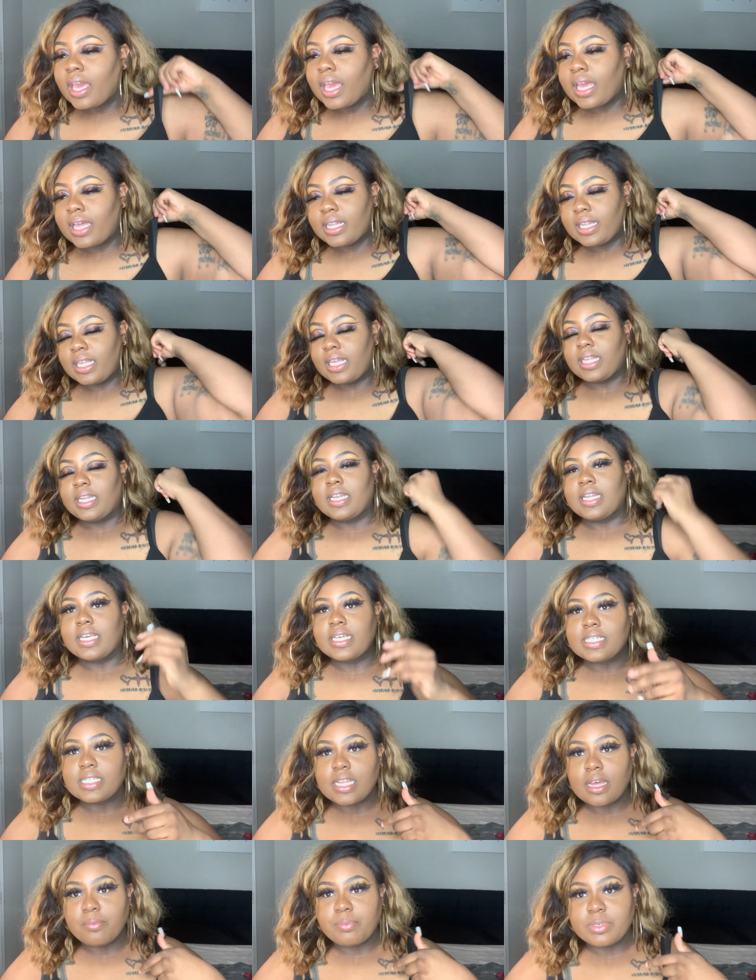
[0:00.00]
And then
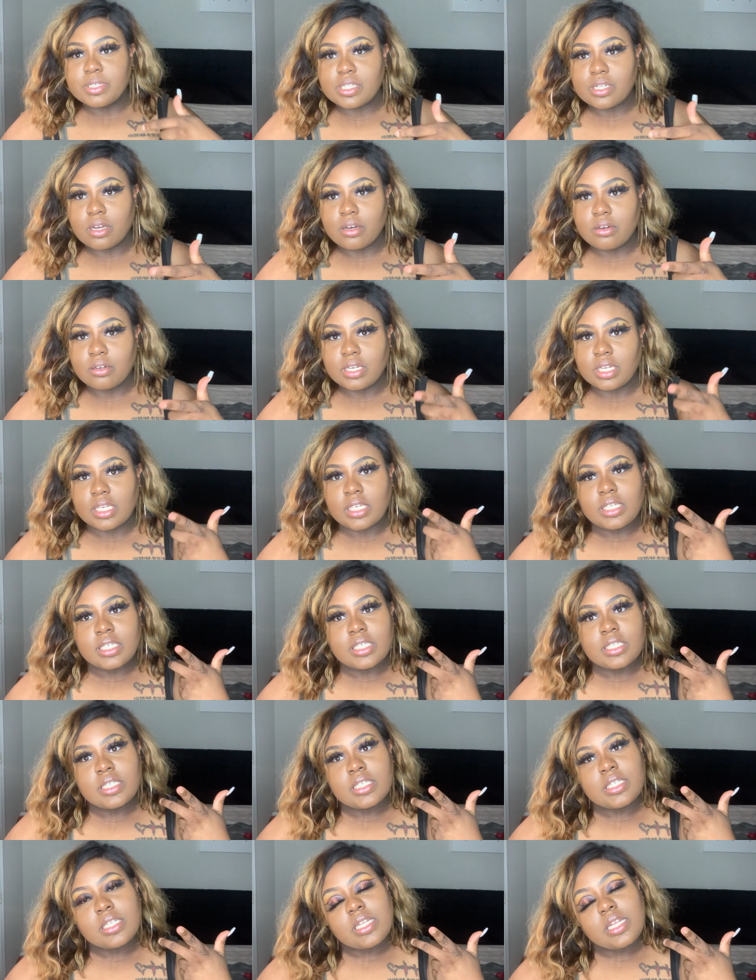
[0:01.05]
this episode
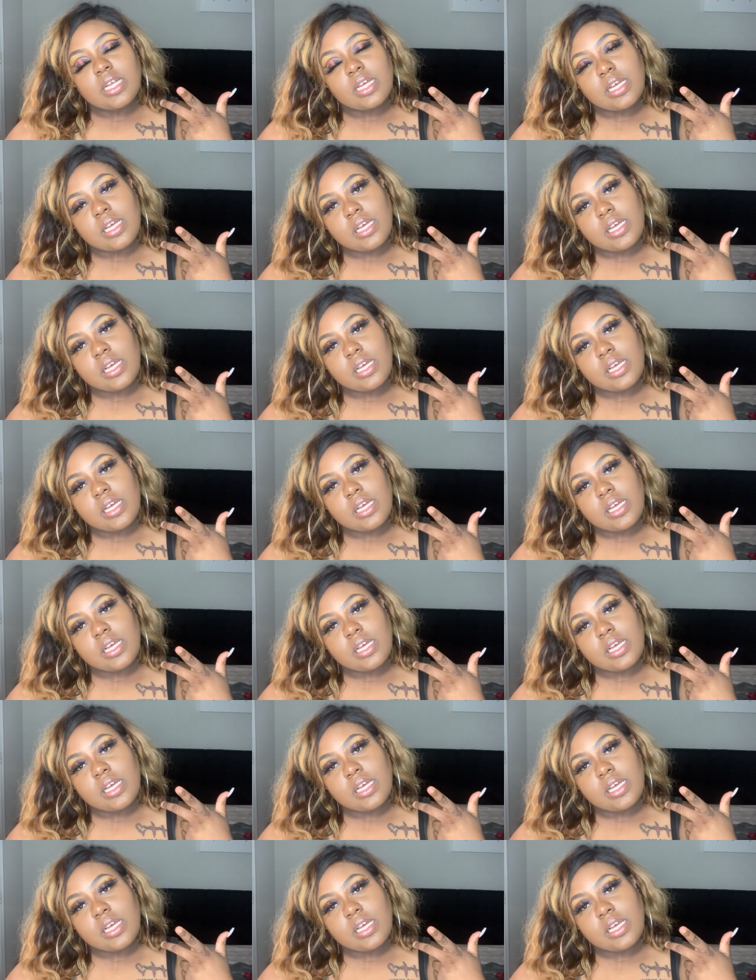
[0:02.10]
is